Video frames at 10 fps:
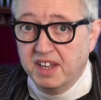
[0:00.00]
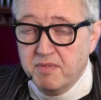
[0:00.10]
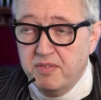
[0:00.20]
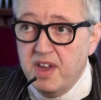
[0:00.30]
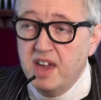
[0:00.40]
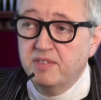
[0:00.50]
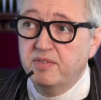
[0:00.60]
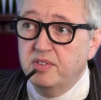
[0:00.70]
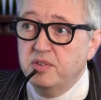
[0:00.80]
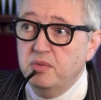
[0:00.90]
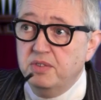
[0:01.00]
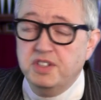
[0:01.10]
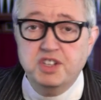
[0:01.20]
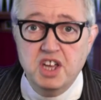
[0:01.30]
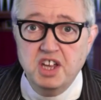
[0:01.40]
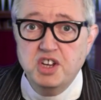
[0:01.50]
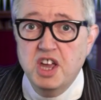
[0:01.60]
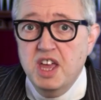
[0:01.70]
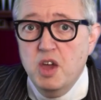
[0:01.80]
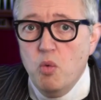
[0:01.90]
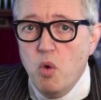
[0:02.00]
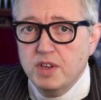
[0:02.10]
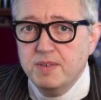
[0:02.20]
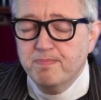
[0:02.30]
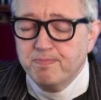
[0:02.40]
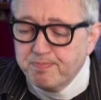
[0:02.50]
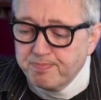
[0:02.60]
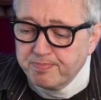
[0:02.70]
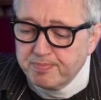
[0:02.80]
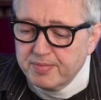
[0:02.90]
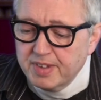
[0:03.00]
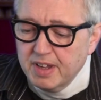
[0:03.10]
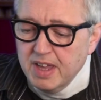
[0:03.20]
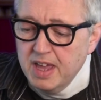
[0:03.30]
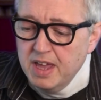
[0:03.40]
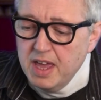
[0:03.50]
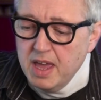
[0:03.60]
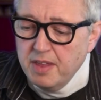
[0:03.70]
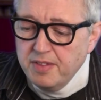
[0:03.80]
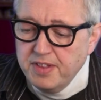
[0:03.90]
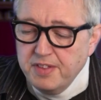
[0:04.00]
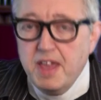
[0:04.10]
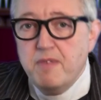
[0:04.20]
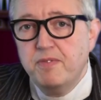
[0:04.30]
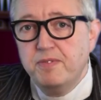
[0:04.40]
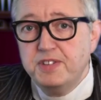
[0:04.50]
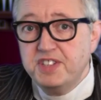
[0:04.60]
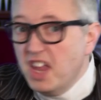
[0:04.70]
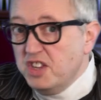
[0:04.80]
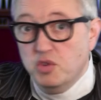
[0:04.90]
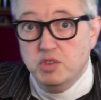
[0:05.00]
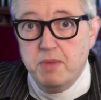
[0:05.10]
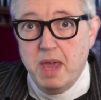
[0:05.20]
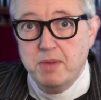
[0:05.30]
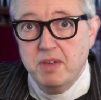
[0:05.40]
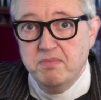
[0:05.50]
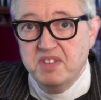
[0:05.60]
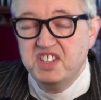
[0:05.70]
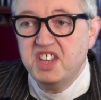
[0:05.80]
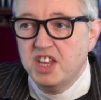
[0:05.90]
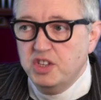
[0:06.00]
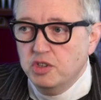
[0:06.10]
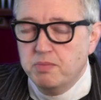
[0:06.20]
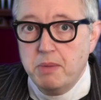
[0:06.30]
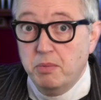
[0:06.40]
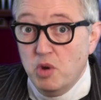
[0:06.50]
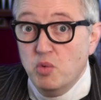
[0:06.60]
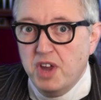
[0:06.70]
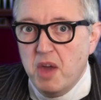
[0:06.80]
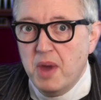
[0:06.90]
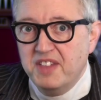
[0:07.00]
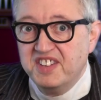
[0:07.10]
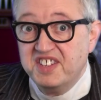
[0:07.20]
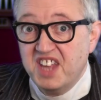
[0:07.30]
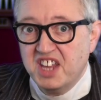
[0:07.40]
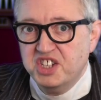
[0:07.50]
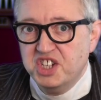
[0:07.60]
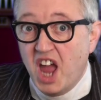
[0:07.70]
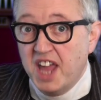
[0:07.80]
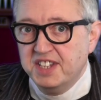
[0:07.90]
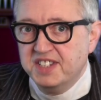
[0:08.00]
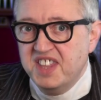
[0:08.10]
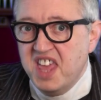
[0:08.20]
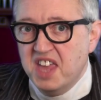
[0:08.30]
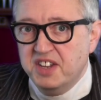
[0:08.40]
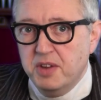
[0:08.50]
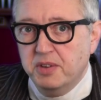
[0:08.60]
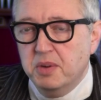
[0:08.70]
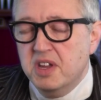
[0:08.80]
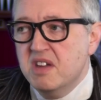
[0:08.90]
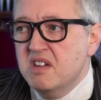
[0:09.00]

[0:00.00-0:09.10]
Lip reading: in fact to the Church, was that the Sun newspaper, and we all know where the sun shines there, don't we?